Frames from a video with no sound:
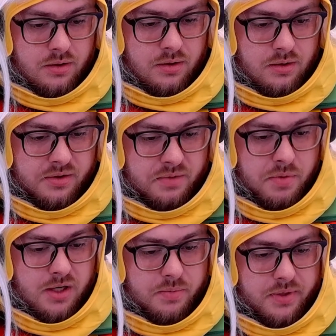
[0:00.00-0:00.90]
There's
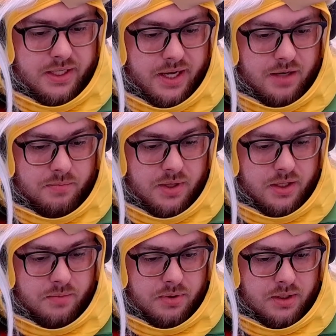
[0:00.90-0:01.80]
approximately 10
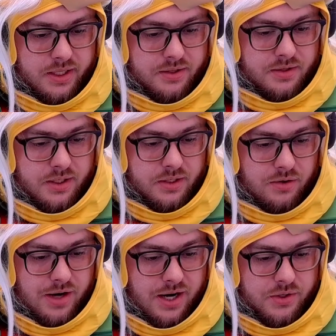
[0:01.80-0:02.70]
million police
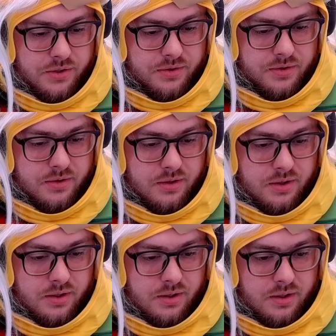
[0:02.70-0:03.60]
interactions
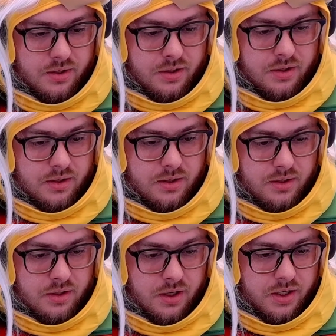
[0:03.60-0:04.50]

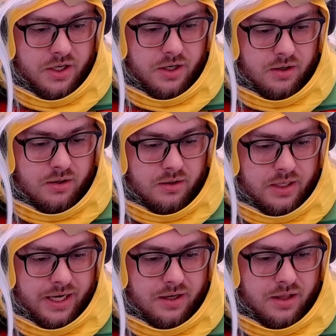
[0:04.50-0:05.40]
a year,
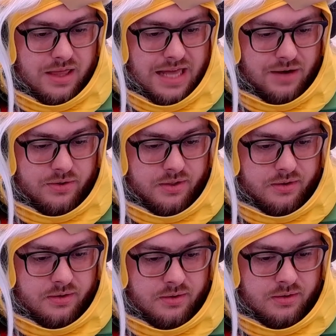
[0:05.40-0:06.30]
and 1,000
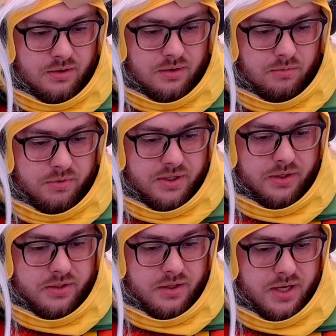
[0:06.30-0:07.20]

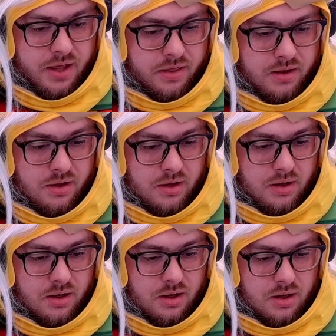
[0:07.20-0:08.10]
results in death.
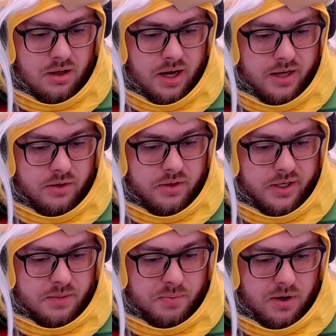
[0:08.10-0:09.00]
I don't think
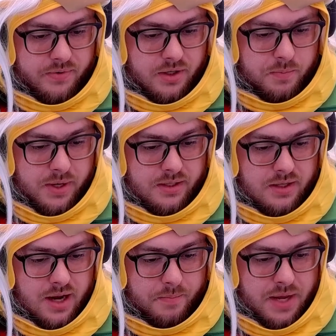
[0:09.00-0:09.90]
it's perfect, but it's
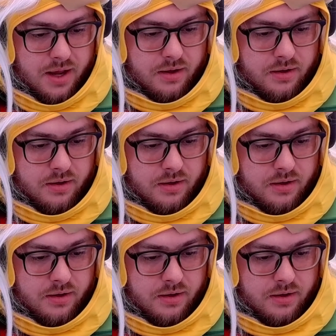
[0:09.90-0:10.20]
not bad.